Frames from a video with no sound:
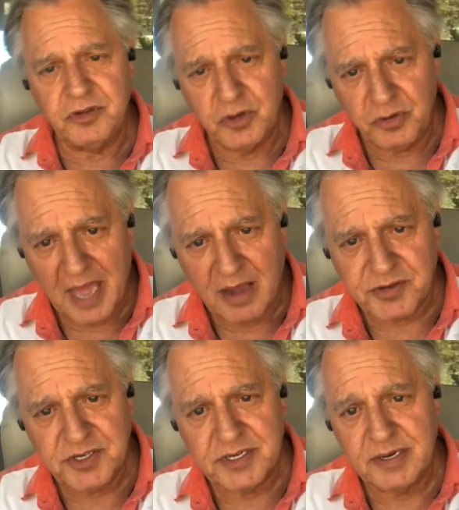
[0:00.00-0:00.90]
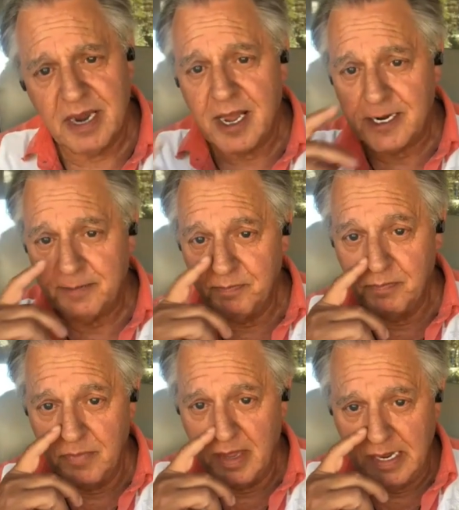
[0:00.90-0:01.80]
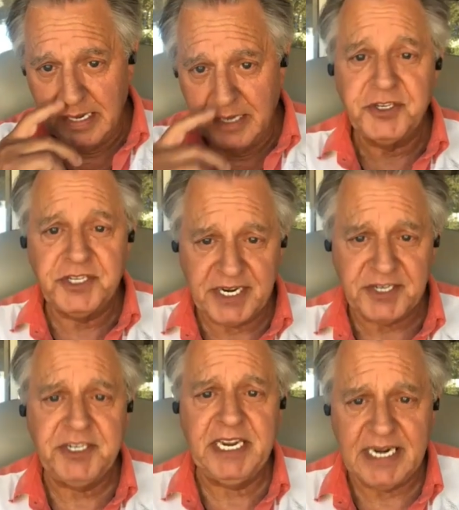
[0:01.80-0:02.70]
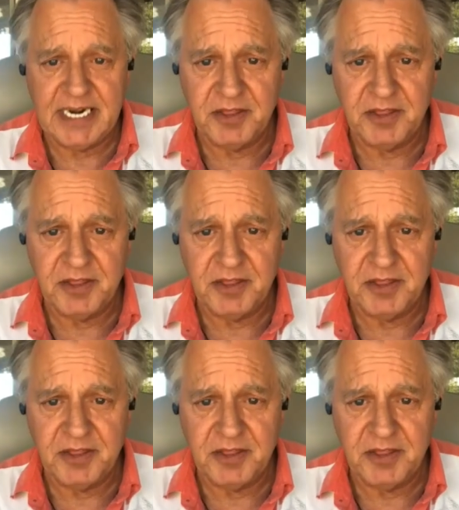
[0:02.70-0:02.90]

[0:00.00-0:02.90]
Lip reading: 2016